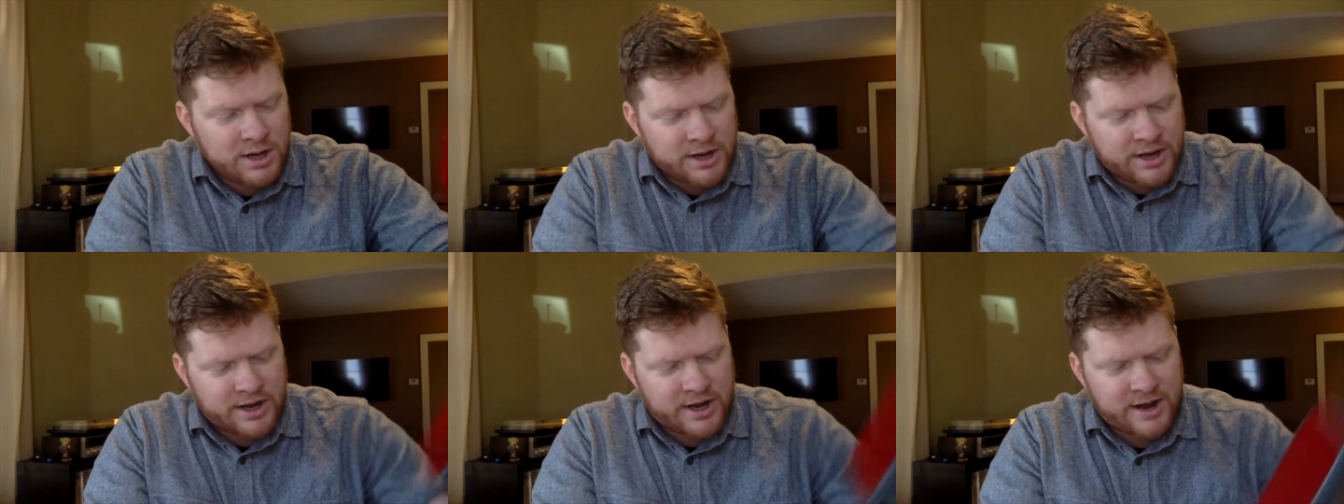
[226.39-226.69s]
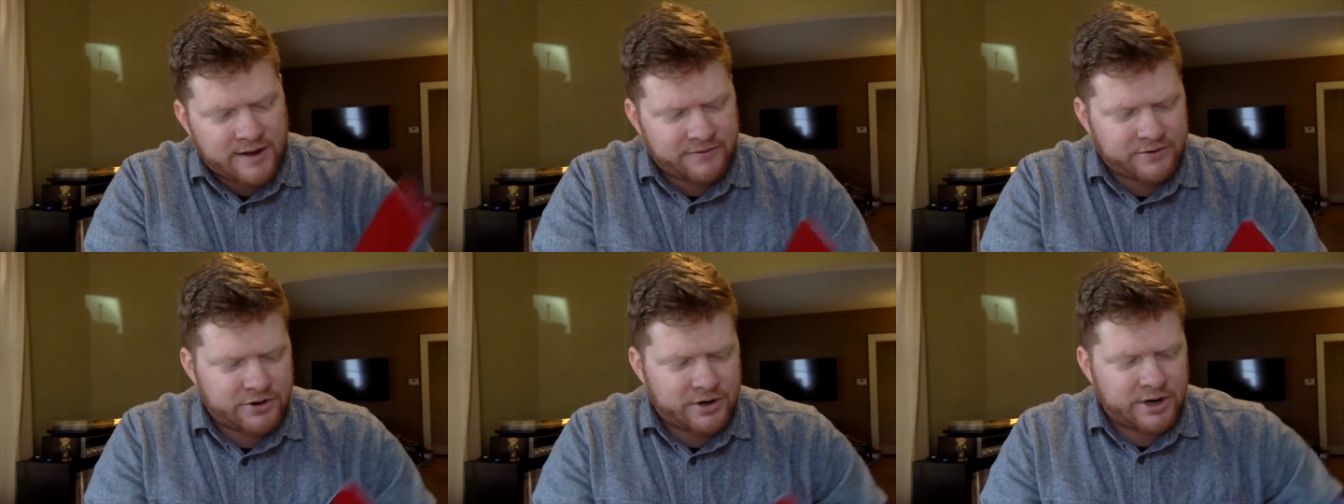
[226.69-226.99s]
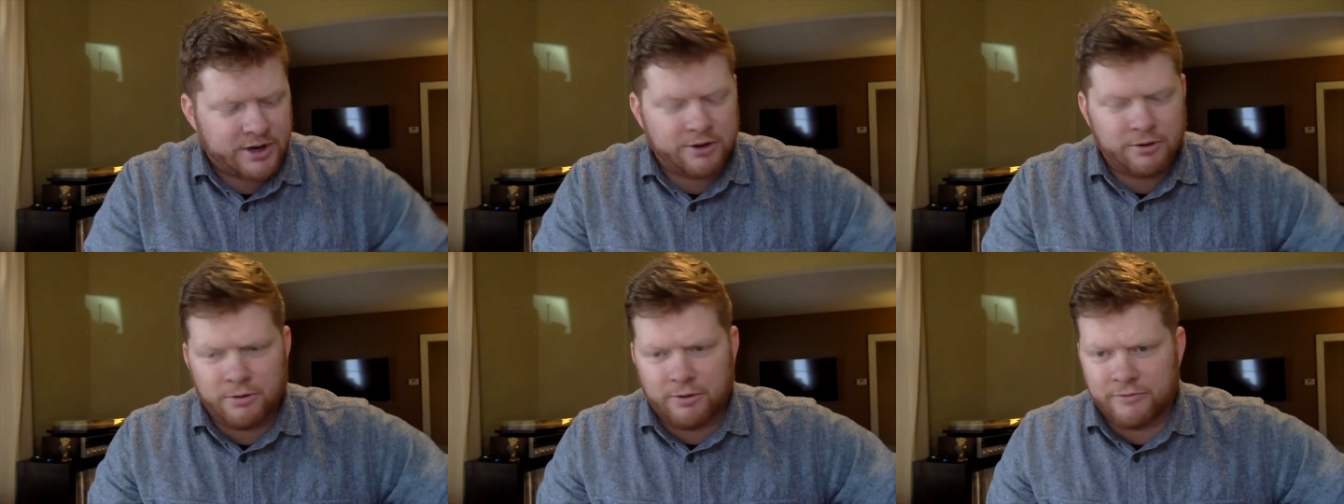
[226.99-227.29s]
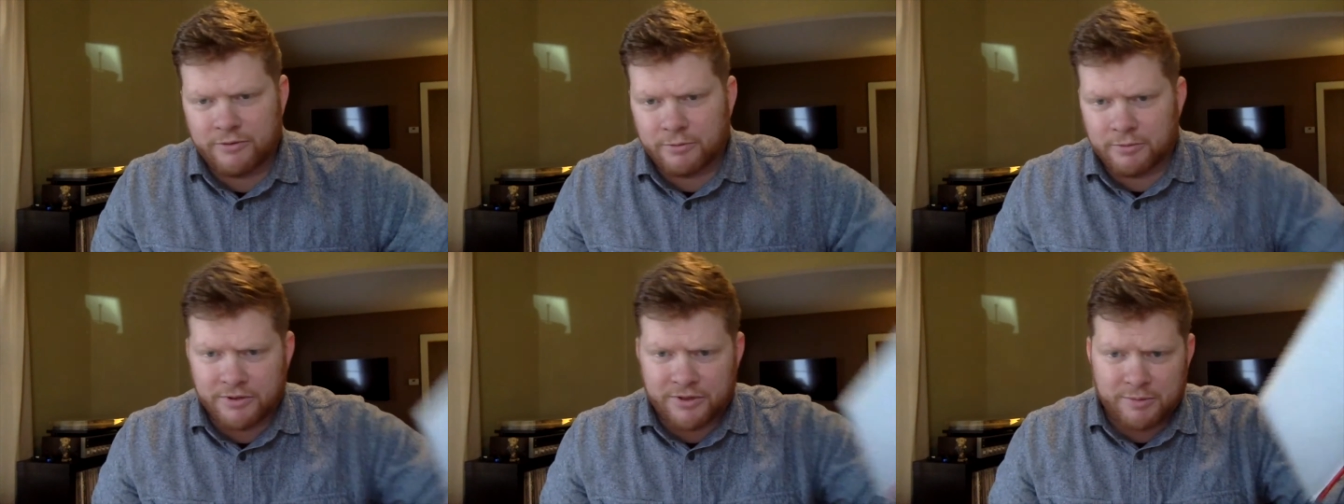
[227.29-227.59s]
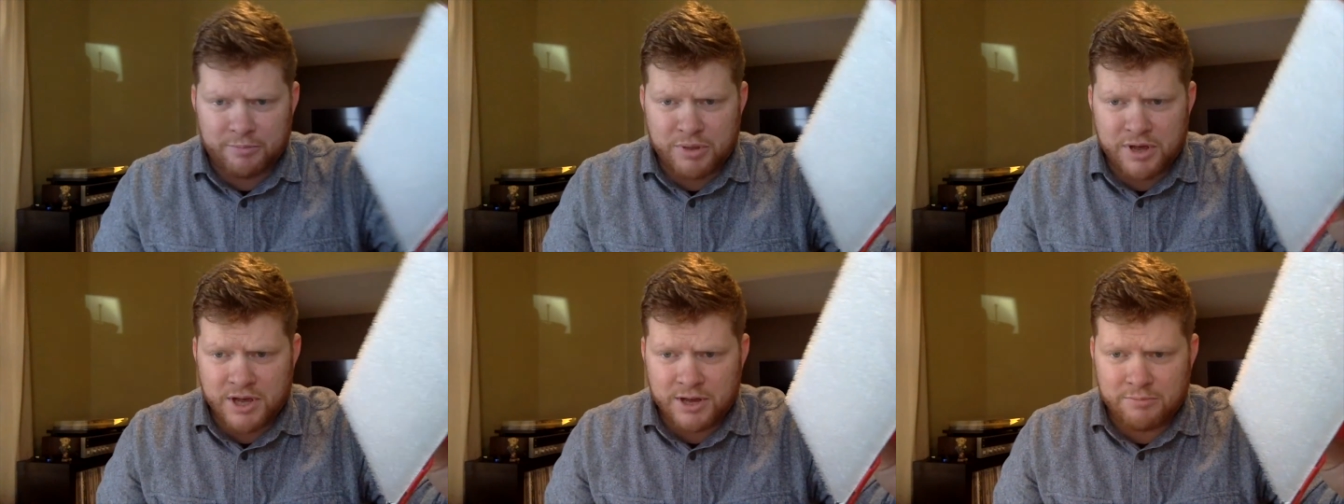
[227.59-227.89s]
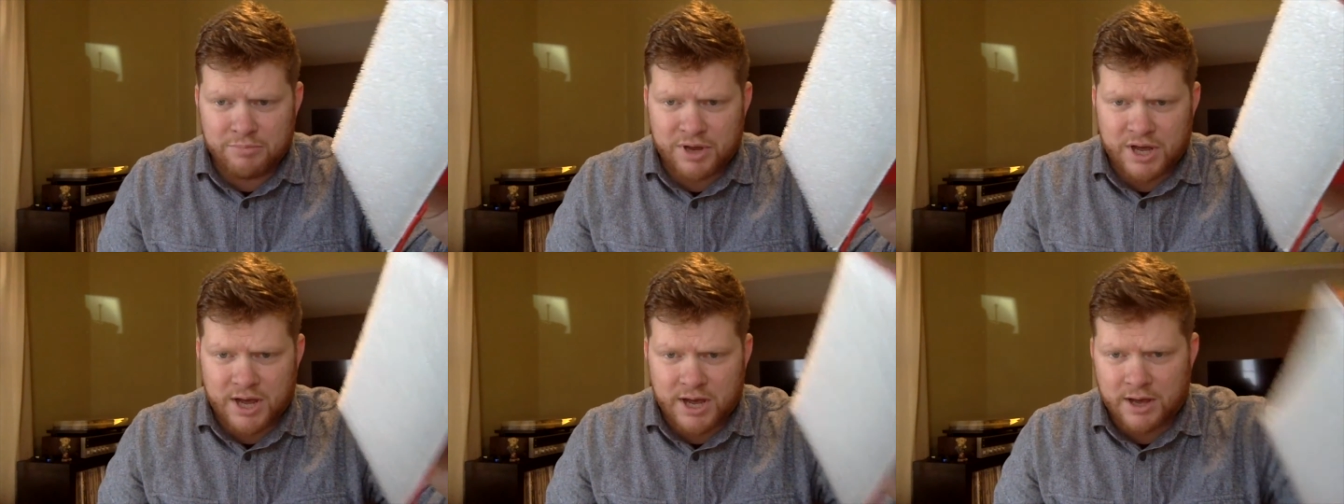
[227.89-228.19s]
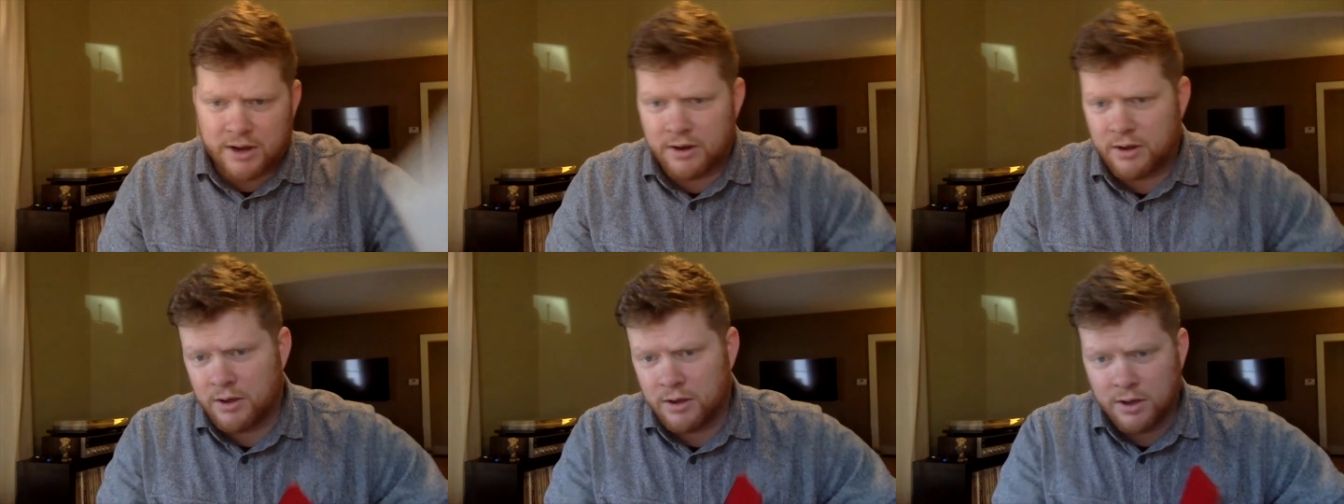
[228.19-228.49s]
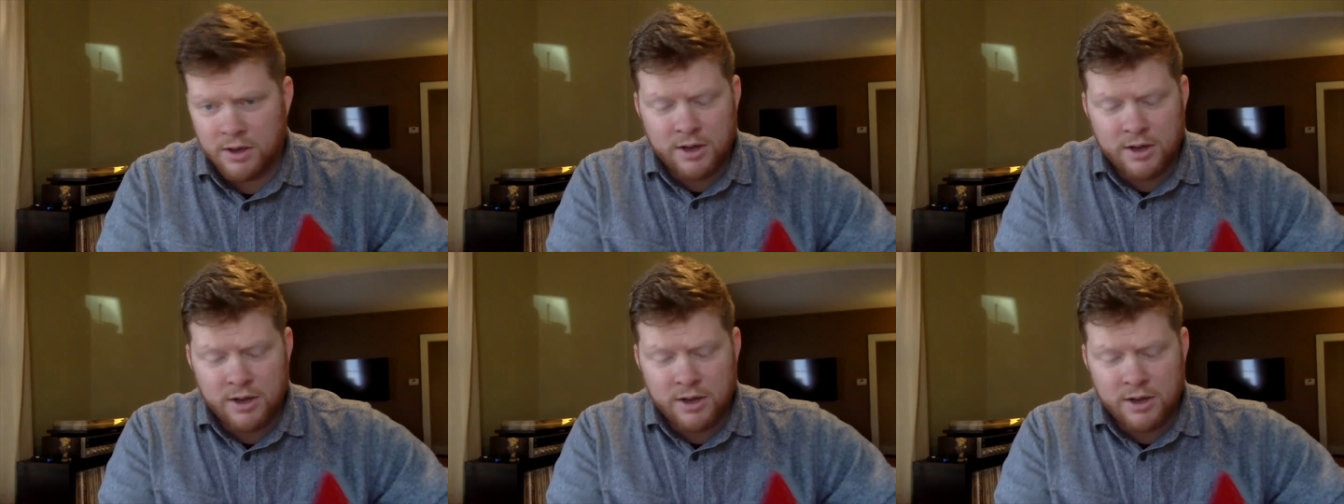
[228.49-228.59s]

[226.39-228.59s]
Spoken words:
And after I go over with the paint pad,